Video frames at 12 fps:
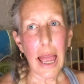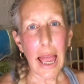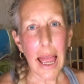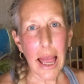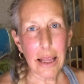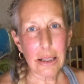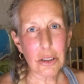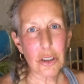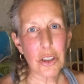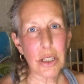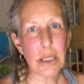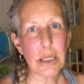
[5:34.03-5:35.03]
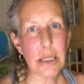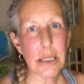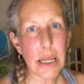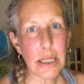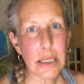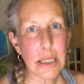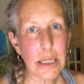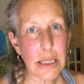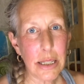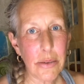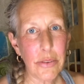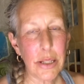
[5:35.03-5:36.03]
allergies,
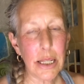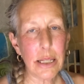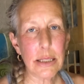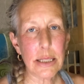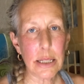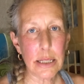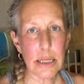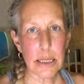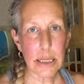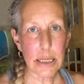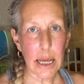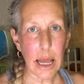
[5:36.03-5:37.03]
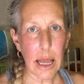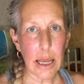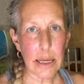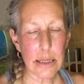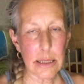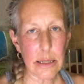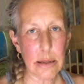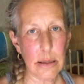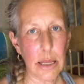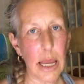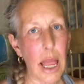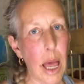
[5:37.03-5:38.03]
sensitivities in disguise.
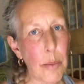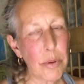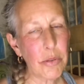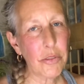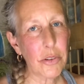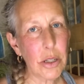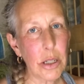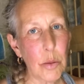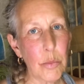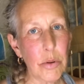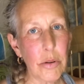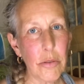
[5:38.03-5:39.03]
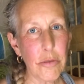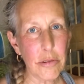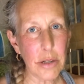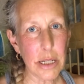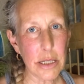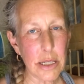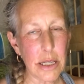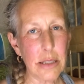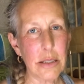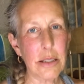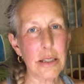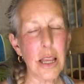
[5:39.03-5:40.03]
They happen for a number of
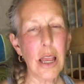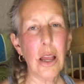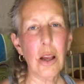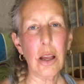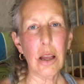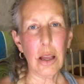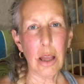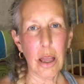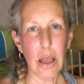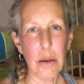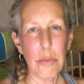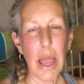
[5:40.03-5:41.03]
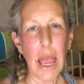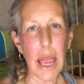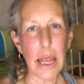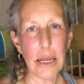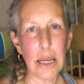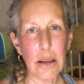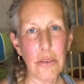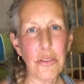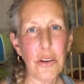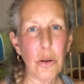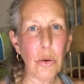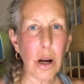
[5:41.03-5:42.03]
reasons. Um, and if
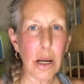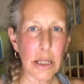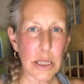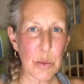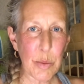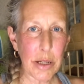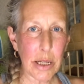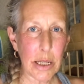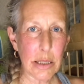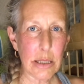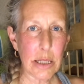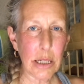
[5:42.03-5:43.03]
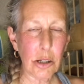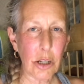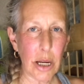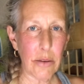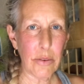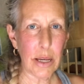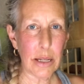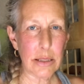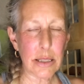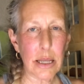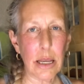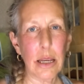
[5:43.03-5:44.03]
you are experiencing
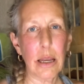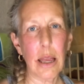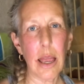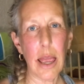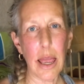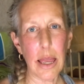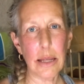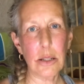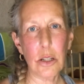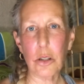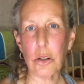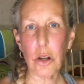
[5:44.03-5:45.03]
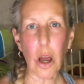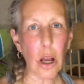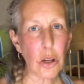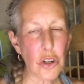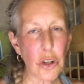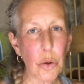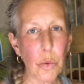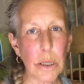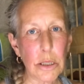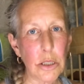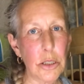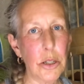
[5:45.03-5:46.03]
cravings and you're not sure what
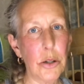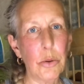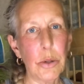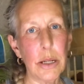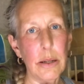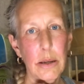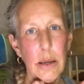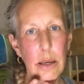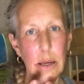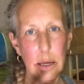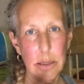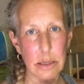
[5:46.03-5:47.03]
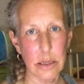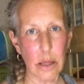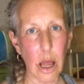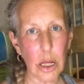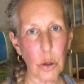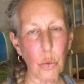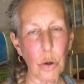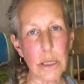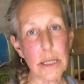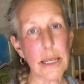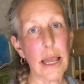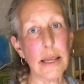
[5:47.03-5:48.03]
to do, it's not a one
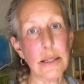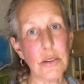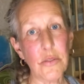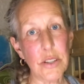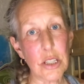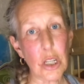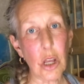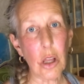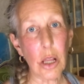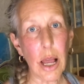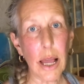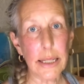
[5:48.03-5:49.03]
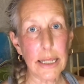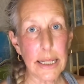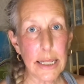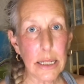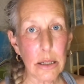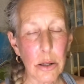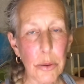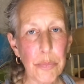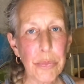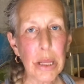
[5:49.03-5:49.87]
size fits all kind of deal.